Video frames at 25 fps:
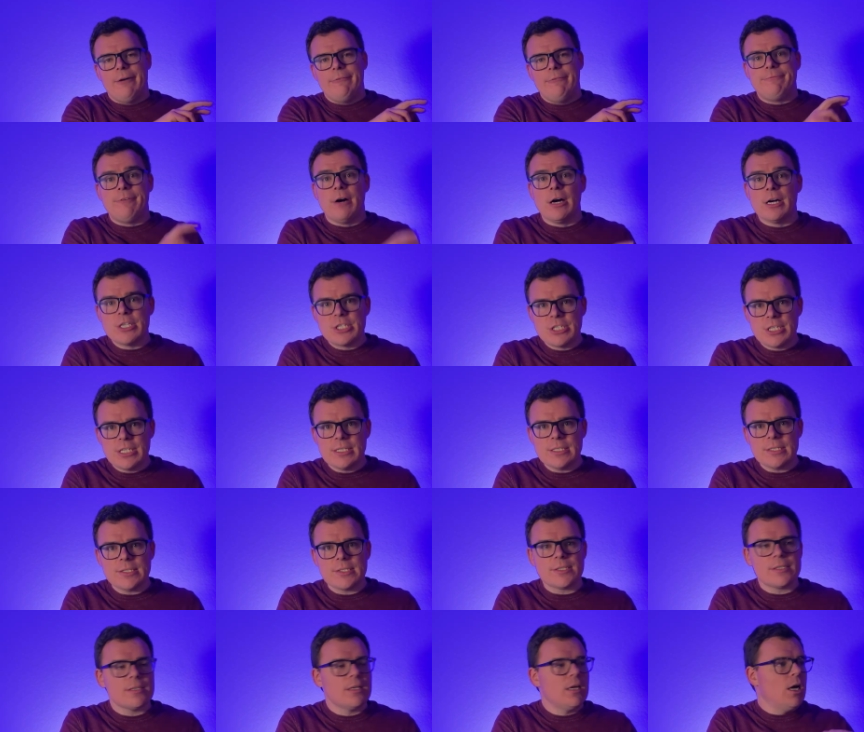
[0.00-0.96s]

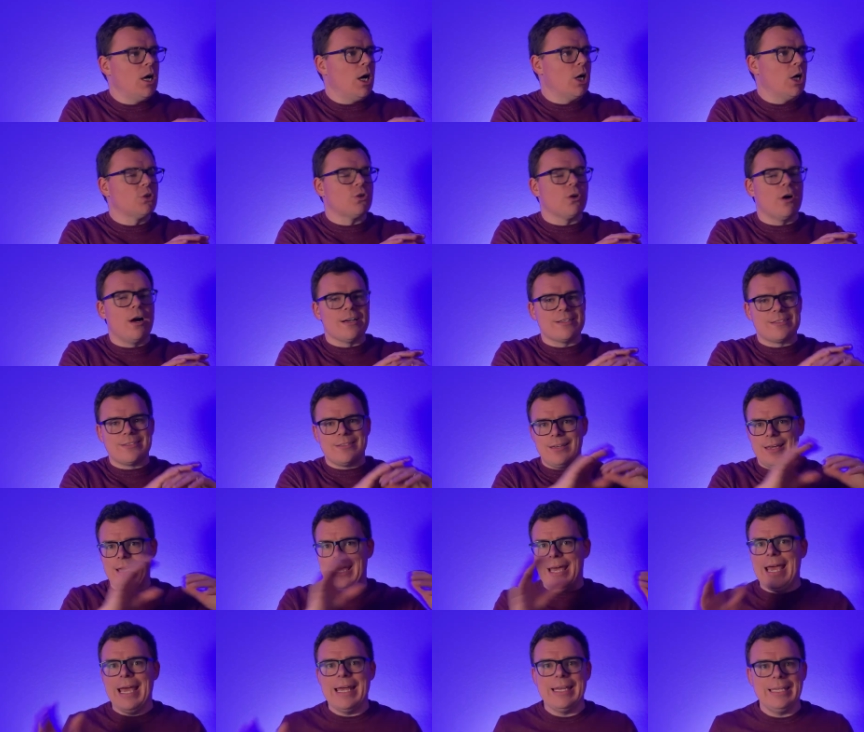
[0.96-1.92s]
functions across
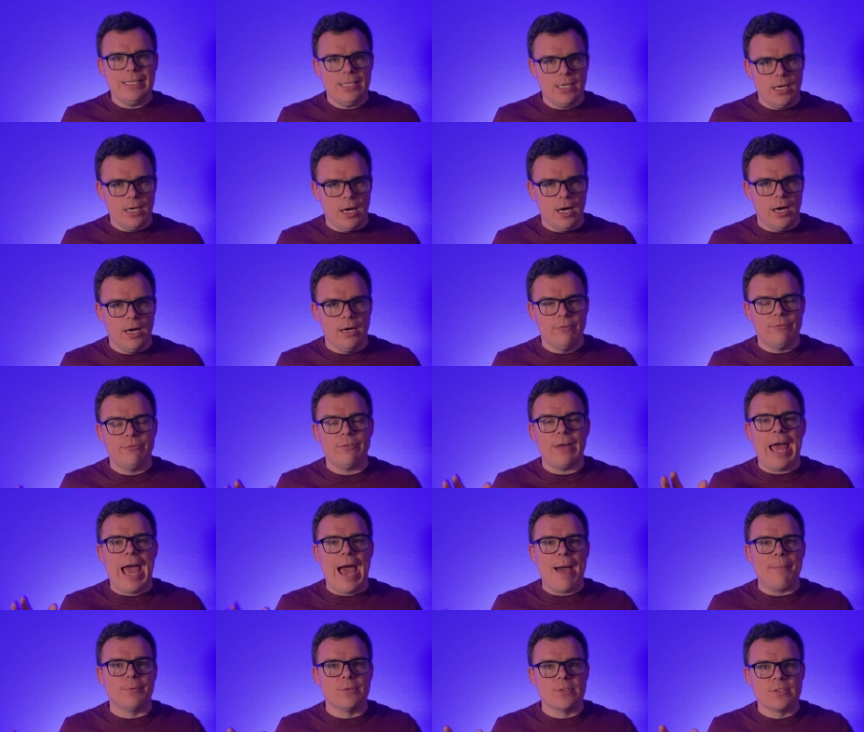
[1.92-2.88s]
any of
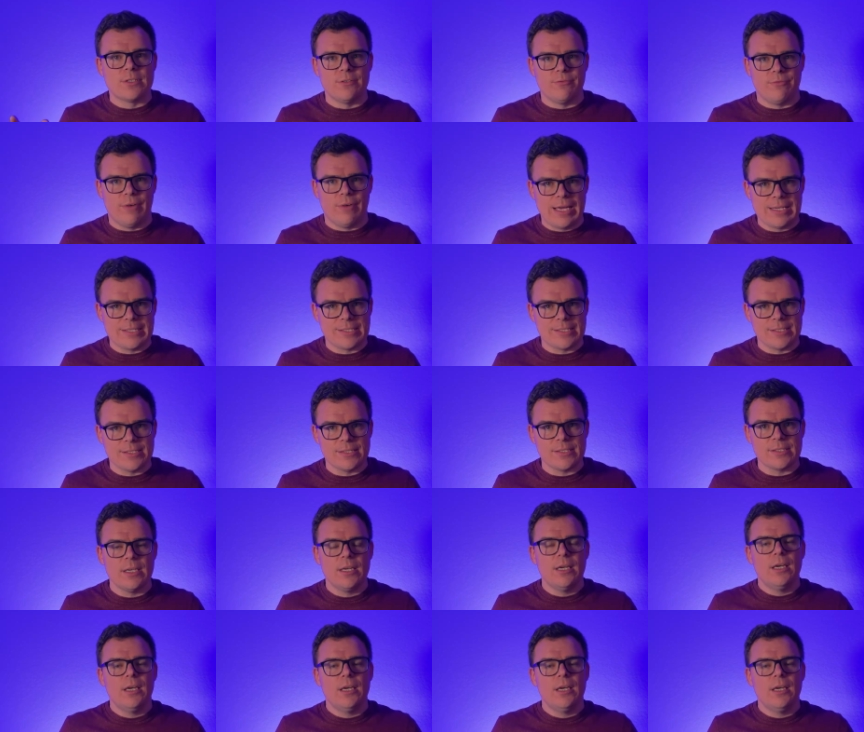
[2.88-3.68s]
Apple's devices